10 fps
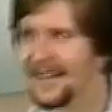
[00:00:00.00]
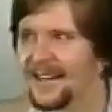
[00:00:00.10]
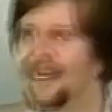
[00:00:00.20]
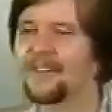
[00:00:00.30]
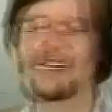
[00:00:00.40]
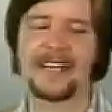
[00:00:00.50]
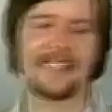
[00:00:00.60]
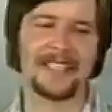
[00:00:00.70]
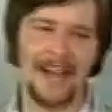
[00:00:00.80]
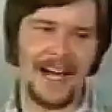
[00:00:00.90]
He never takes
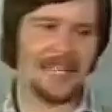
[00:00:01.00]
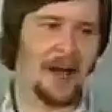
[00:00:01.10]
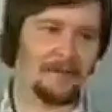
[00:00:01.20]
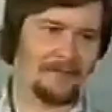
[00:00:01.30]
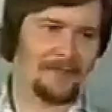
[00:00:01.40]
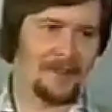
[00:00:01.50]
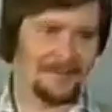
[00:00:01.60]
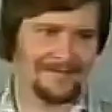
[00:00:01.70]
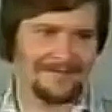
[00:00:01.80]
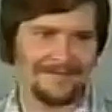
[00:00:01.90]
His eyes off of you.
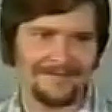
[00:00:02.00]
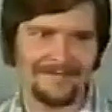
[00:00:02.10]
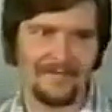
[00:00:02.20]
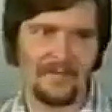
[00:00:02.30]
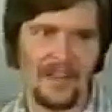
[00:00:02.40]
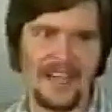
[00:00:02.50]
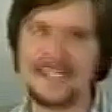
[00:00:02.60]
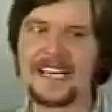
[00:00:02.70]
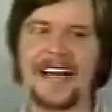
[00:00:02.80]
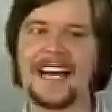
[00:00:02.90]
He
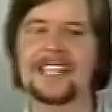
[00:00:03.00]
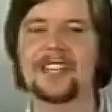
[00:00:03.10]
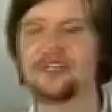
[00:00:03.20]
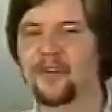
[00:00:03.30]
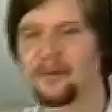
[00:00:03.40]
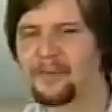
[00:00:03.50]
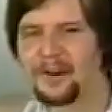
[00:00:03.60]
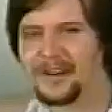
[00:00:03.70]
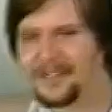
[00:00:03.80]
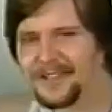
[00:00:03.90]
delights in your
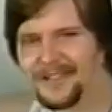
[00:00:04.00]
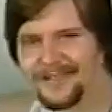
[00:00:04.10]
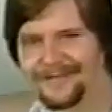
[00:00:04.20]
appearance.